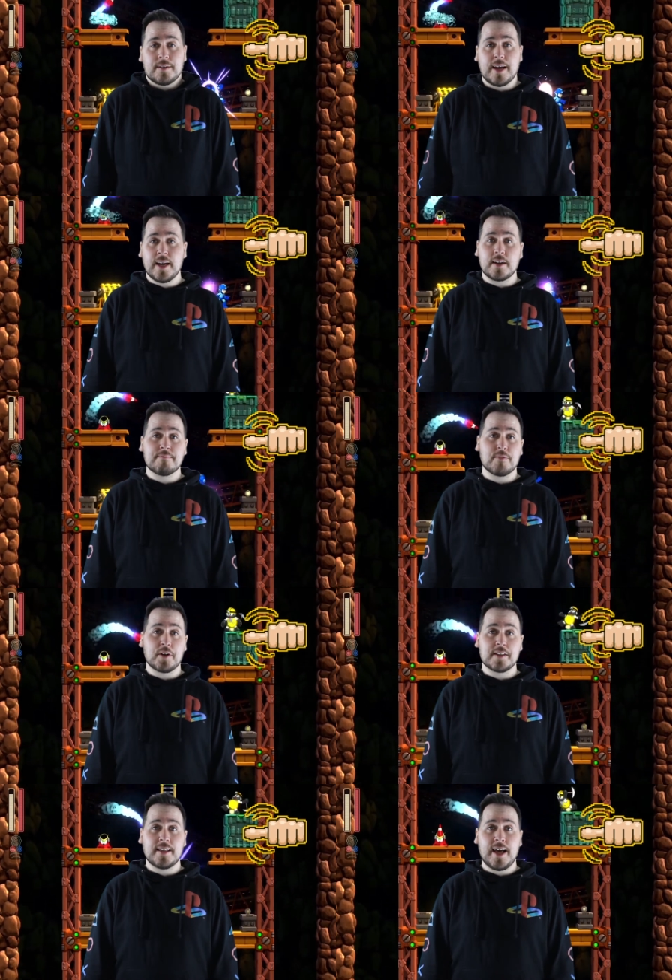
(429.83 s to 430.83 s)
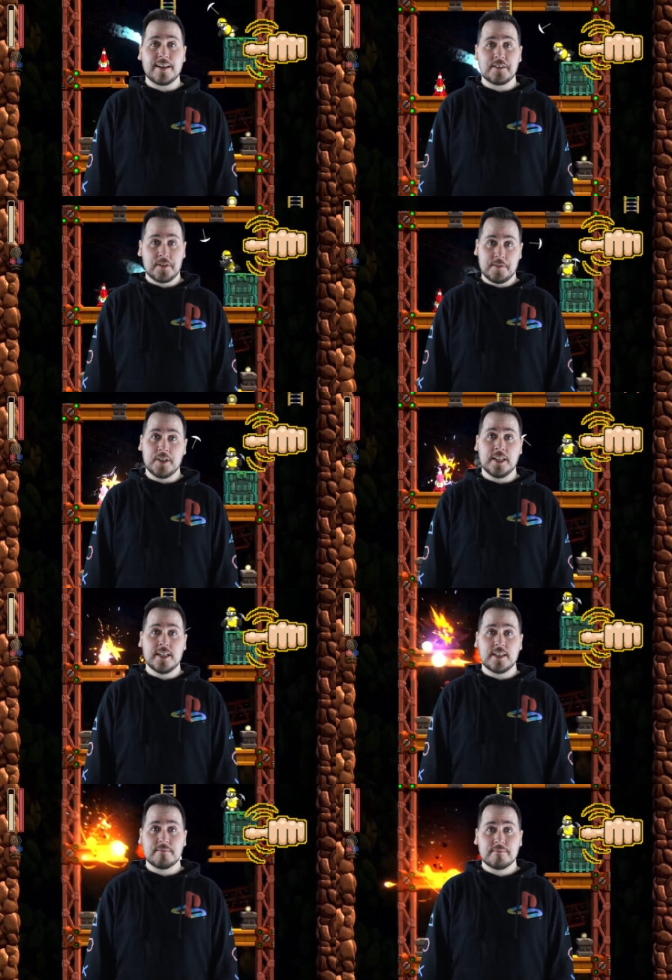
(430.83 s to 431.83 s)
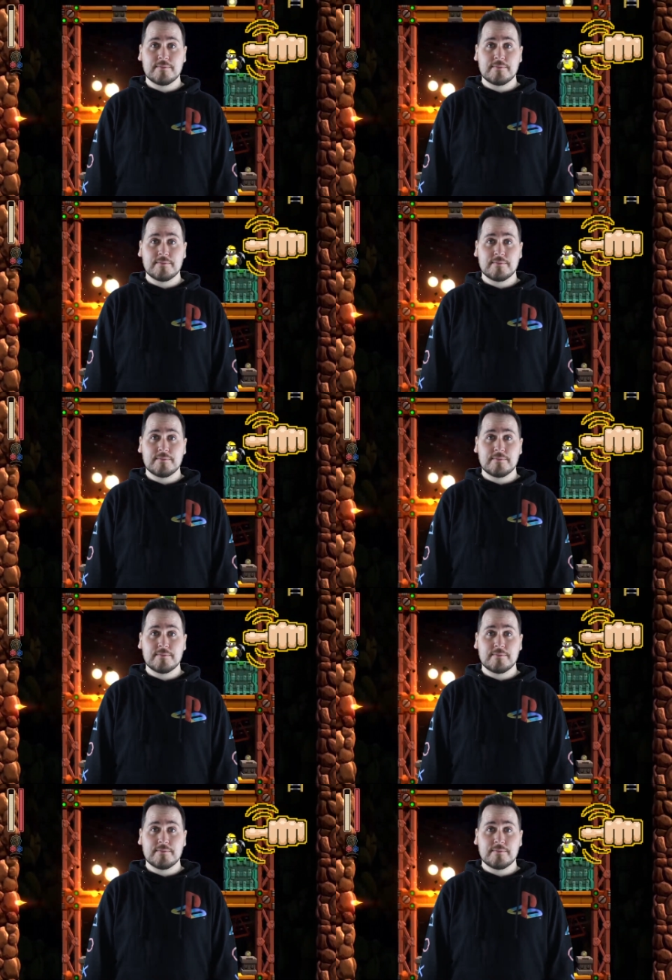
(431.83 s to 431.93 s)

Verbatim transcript: hey, look at that. You did it.